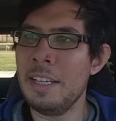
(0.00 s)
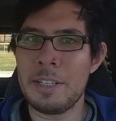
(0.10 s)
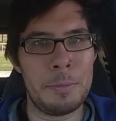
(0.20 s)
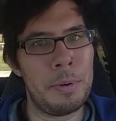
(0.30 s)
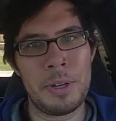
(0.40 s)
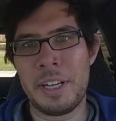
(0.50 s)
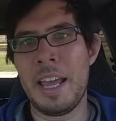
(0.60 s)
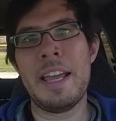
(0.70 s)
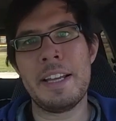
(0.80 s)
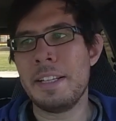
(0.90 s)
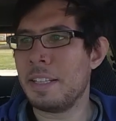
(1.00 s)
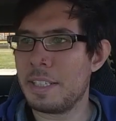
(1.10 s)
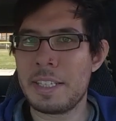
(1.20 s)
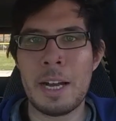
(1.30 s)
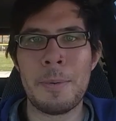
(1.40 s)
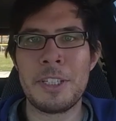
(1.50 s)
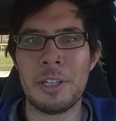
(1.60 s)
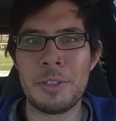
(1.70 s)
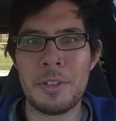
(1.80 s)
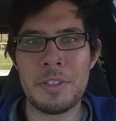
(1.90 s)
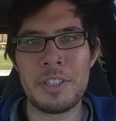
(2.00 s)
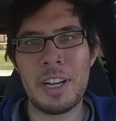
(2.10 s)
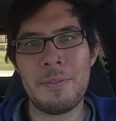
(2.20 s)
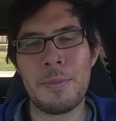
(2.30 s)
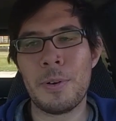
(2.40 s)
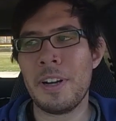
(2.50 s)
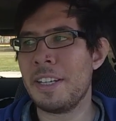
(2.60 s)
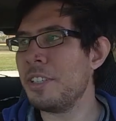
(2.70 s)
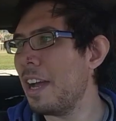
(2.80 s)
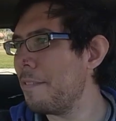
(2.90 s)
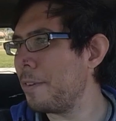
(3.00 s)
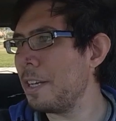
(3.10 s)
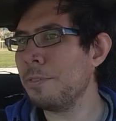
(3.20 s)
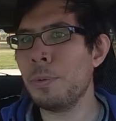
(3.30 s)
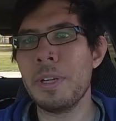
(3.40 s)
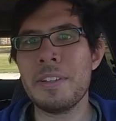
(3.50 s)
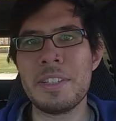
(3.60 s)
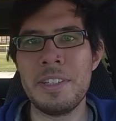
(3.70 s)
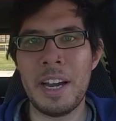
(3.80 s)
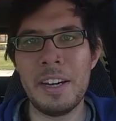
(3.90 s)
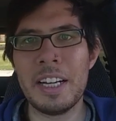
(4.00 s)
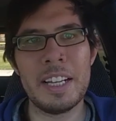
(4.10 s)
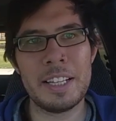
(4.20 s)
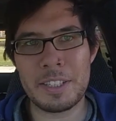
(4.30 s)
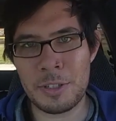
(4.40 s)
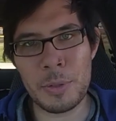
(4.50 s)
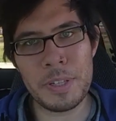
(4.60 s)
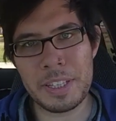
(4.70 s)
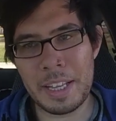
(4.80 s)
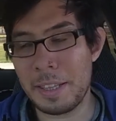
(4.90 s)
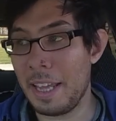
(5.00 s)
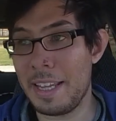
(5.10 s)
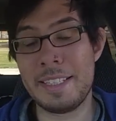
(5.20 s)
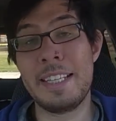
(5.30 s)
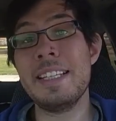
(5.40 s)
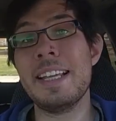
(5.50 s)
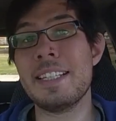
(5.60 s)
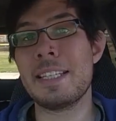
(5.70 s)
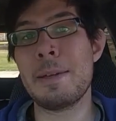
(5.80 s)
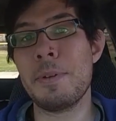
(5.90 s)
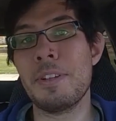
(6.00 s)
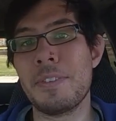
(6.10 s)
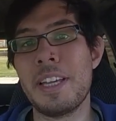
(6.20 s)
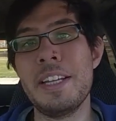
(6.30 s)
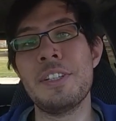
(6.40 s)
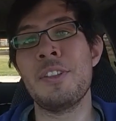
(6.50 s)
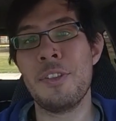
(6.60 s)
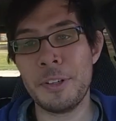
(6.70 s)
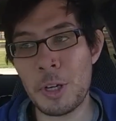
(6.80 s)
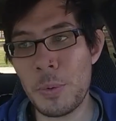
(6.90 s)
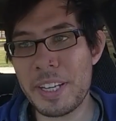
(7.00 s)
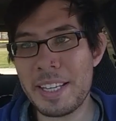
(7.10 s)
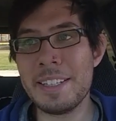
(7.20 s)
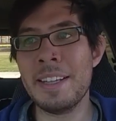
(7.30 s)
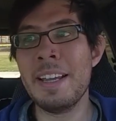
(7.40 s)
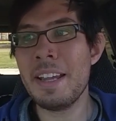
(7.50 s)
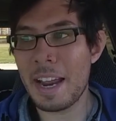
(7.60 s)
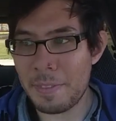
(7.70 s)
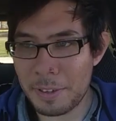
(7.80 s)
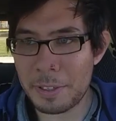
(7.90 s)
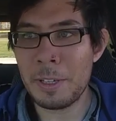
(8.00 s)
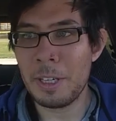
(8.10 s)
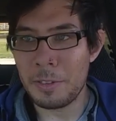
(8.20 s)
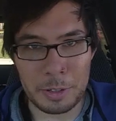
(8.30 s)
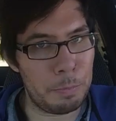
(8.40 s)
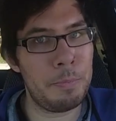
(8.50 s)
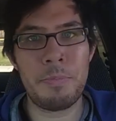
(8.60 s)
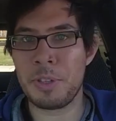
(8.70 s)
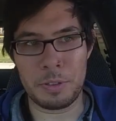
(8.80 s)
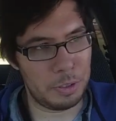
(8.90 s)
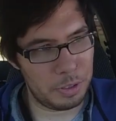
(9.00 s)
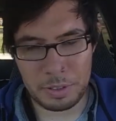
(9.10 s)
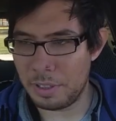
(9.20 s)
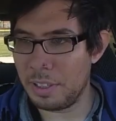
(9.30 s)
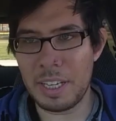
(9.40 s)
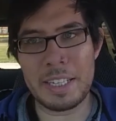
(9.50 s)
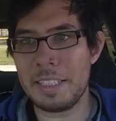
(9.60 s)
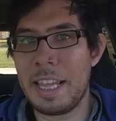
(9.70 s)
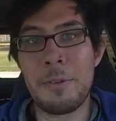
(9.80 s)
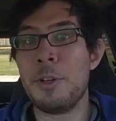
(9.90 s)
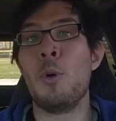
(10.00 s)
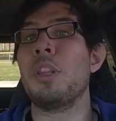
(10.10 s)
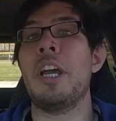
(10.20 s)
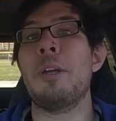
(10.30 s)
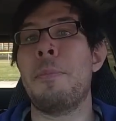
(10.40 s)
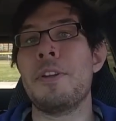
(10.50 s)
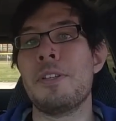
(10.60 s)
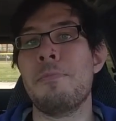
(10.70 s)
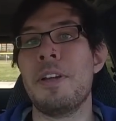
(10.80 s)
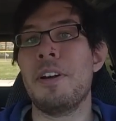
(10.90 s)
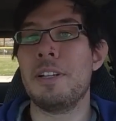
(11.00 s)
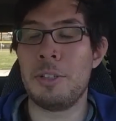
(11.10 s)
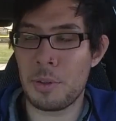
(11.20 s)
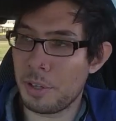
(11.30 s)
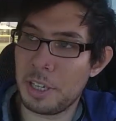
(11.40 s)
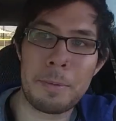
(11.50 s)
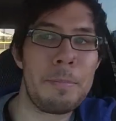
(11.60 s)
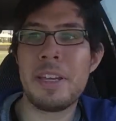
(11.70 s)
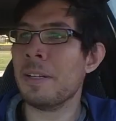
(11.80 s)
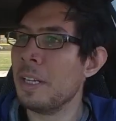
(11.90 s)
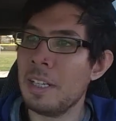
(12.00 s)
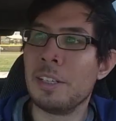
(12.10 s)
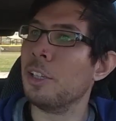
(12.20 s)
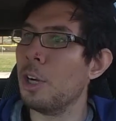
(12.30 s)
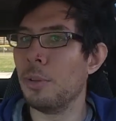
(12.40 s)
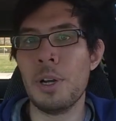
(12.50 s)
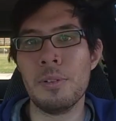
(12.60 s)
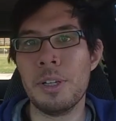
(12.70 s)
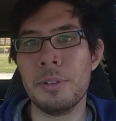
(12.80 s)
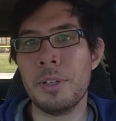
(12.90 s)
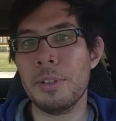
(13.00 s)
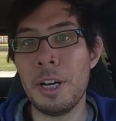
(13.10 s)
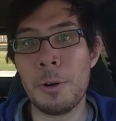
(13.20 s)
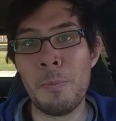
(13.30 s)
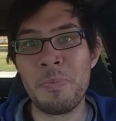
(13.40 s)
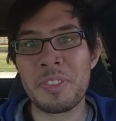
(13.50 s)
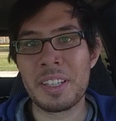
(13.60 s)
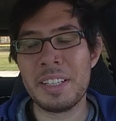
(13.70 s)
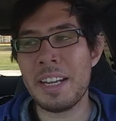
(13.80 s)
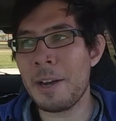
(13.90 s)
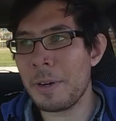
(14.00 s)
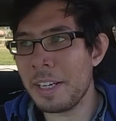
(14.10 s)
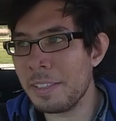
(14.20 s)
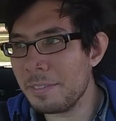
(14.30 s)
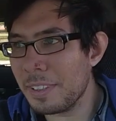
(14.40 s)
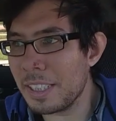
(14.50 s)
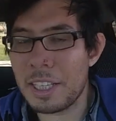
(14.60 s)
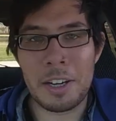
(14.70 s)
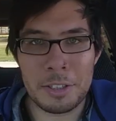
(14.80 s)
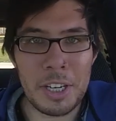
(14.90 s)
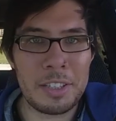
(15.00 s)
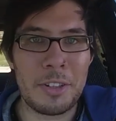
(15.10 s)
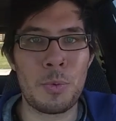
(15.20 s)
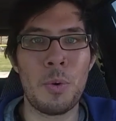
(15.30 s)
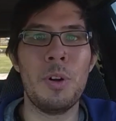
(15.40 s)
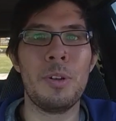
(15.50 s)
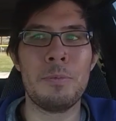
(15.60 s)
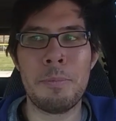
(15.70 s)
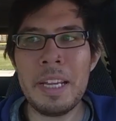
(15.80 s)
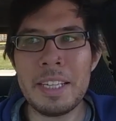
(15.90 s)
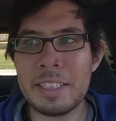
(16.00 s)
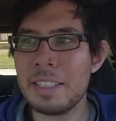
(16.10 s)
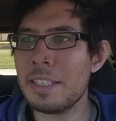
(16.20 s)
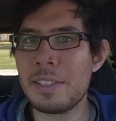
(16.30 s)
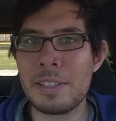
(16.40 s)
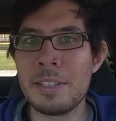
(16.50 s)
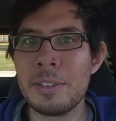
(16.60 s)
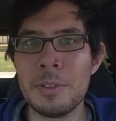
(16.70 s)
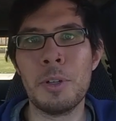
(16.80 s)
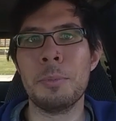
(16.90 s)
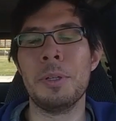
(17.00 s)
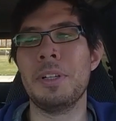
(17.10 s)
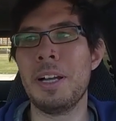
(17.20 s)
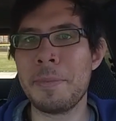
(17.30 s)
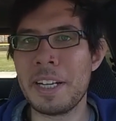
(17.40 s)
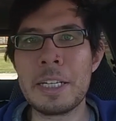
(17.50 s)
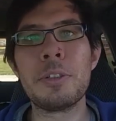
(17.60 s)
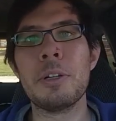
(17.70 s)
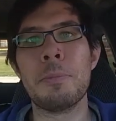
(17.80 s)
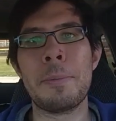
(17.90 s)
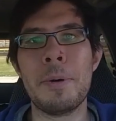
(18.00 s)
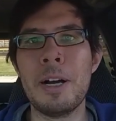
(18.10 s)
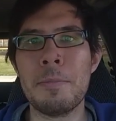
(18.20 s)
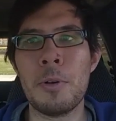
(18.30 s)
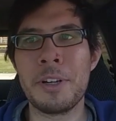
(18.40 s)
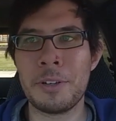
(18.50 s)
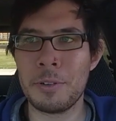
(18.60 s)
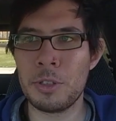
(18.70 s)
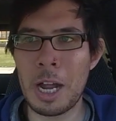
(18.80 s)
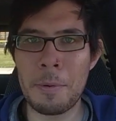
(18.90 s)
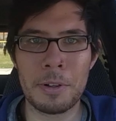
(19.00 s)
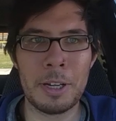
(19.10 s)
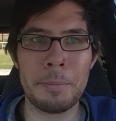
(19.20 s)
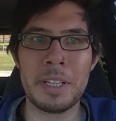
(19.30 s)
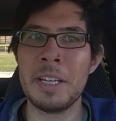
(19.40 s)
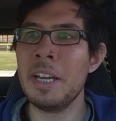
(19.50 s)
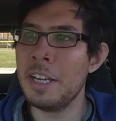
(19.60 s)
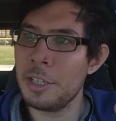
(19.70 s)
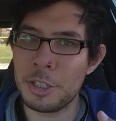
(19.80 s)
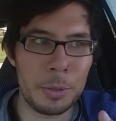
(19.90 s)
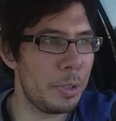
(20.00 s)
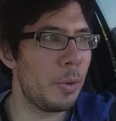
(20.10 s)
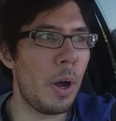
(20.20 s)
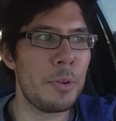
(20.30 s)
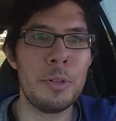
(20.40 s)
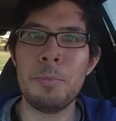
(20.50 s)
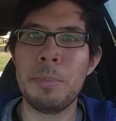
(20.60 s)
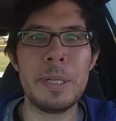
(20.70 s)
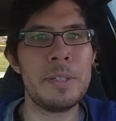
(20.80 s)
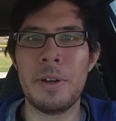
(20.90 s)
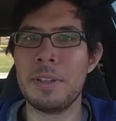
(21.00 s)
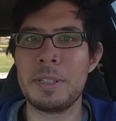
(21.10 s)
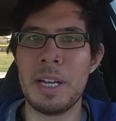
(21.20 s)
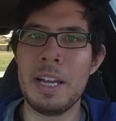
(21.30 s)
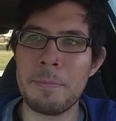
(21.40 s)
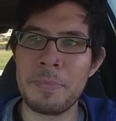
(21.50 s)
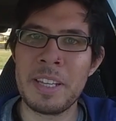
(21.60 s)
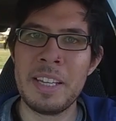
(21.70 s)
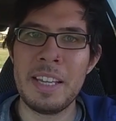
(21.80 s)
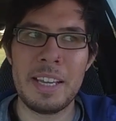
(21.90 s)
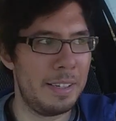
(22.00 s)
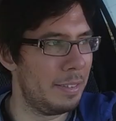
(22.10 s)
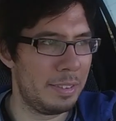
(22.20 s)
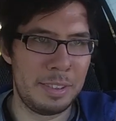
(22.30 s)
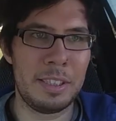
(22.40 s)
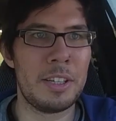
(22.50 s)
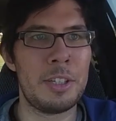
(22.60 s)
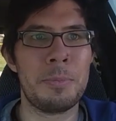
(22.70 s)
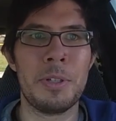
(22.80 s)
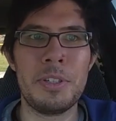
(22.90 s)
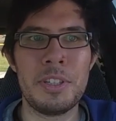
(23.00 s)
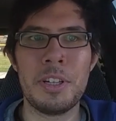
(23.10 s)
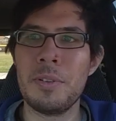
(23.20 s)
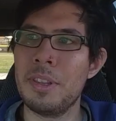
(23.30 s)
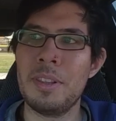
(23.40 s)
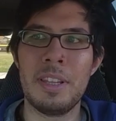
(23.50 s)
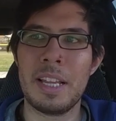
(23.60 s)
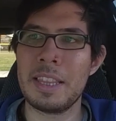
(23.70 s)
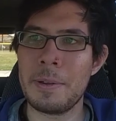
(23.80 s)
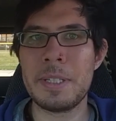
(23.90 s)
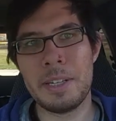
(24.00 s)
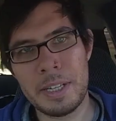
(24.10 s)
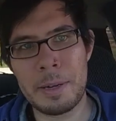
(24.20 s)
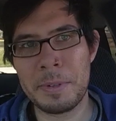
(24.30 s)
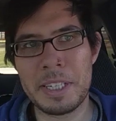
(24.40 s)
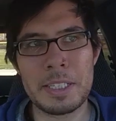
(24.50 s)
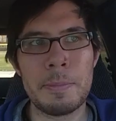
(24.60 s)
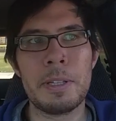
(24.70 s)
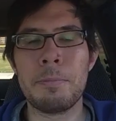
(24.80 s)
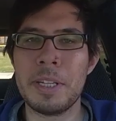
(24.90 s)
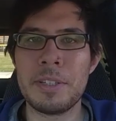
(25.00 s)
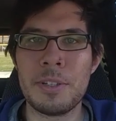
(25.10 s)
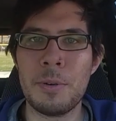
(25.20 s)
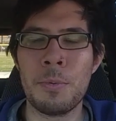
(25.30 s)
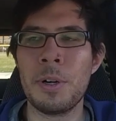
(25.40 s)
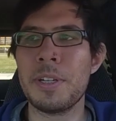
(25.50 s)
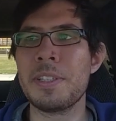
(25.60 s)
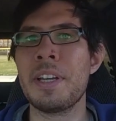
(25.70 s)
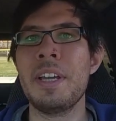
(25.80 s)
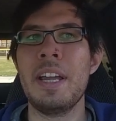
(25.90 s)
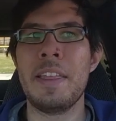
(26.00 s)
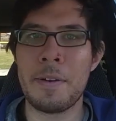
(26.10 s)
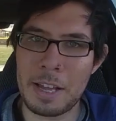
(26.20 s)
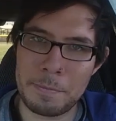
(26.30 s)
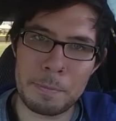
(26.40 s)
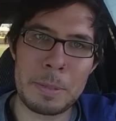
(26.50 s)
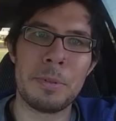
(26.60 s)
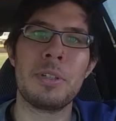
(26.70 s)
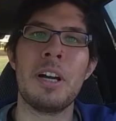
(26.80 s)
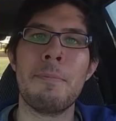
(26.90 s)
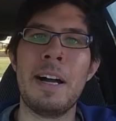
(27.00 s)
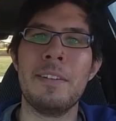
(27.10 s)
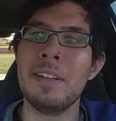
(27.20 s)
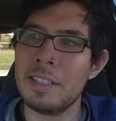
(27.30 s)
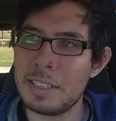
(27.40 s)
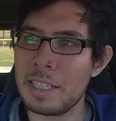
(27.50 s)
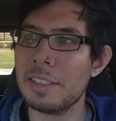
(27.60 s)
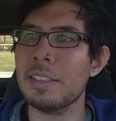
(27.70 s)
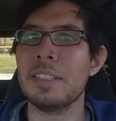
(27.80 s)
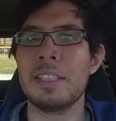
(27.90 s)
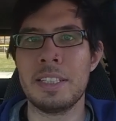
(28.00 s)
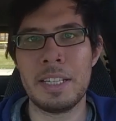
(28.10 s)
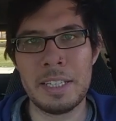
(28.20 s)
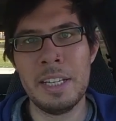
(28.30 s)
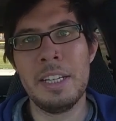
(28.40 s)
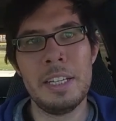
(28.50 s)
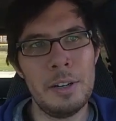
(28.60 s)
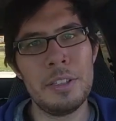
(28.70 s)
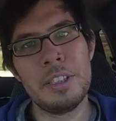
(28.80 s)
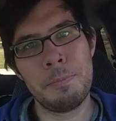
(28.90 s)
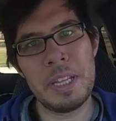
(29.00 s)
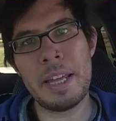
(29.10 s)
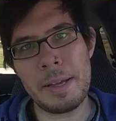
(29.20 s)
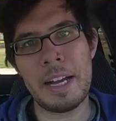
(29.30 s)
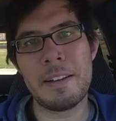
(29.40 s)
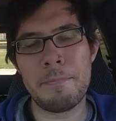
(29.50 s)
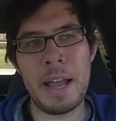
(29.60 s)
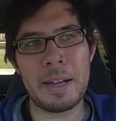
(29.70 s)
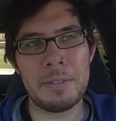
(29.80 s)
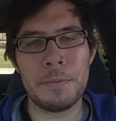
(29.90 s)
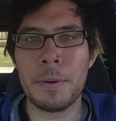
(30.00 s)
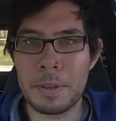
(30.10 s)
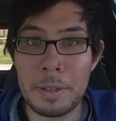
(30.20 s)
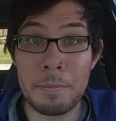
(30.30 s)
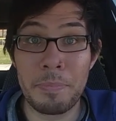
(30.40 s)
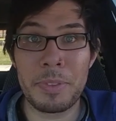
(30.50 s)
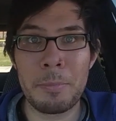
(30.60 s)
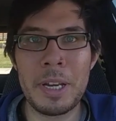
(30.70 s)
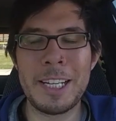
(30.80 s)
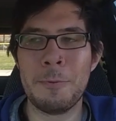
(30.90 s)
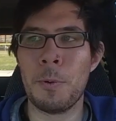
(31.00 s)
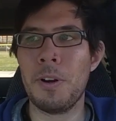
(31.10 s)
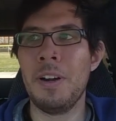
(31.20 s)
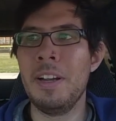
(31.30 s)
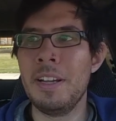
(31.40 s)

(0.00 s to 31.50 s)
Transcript: you put in, "Hey, this is how much I'll do this job for." And you got, for everyone else in your area that's doing that sees that same notification, they're going in and they're like, they don't know what the other person bid on, so they're going to bid low. Now, in a contractor's world, bidding is normal. I mean, I grew up, my mom owning her own drywall company, she would go out and do bids all the time. And customers, you know, like they would say, okay, I'm going to get some other bids, no worries. And they would have people come out, take a look, and they, you know, it'd be that kind of back and forth, the bidding war.